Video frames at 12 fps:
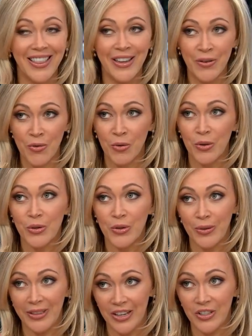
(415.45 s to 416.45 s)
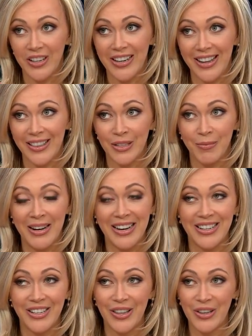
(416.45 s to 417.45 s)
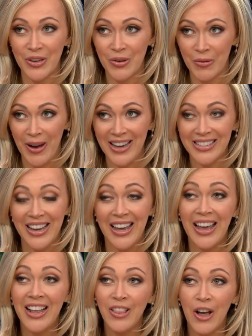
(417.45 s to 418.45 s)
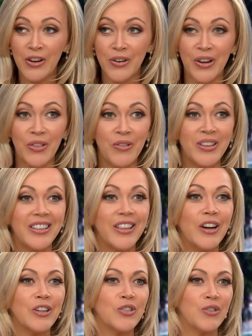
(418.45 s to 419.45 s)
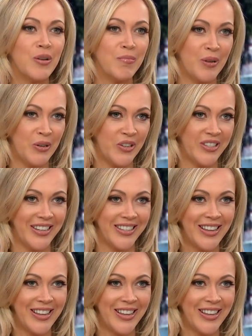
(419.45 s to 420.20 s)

And then in order to allegedly get this money into the U.S., he laundered it through these luxury purchases.